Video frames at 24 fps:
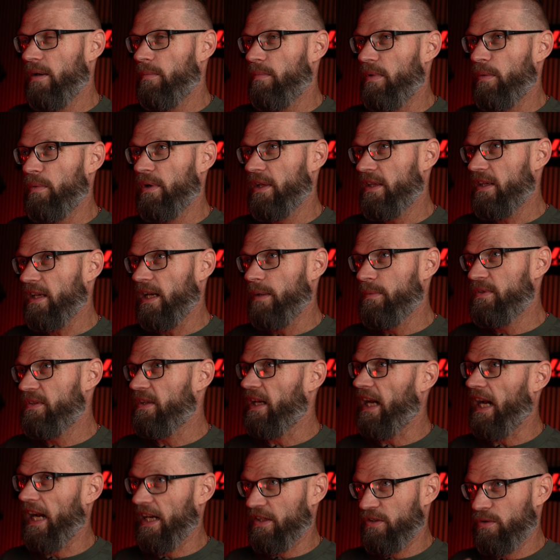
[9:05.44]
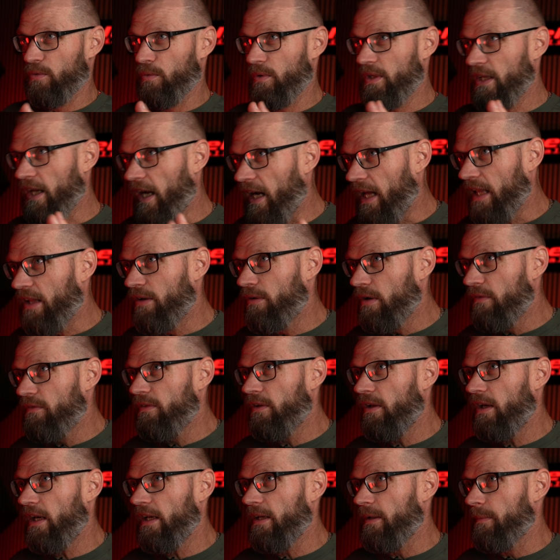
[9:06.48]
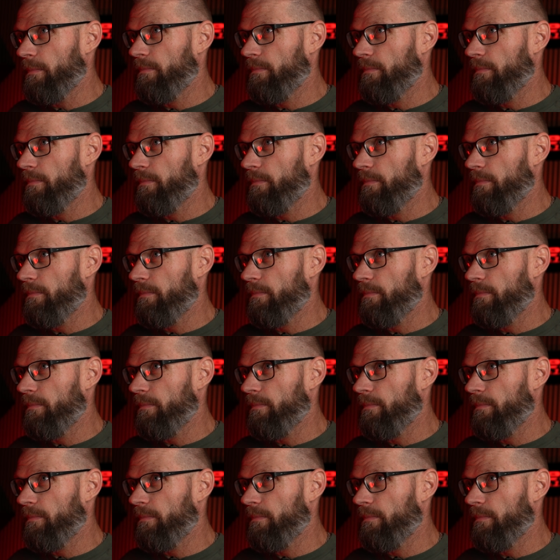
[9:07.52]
But when it comes to actual color of light,